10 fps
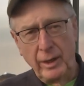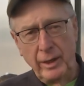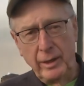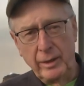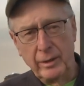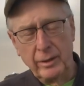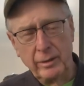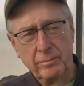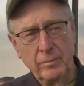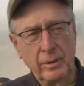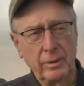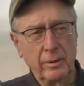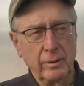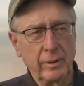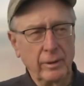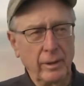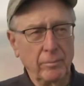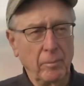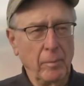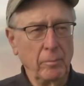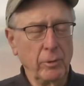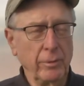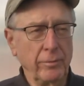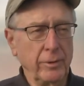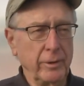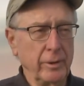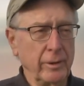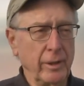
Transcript: and I'm a member of the